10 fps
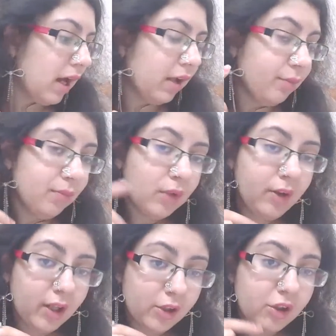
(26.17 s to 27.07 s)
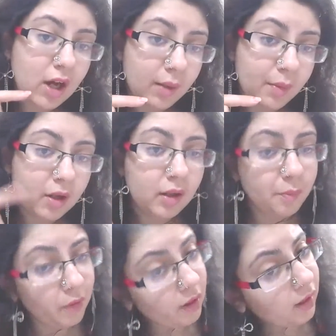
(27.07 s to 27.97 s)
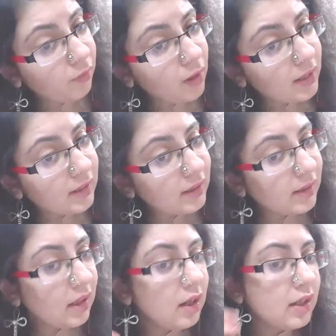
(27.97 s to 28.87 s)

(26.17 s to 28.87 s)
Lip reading: I'm going to talk about the poetic devices.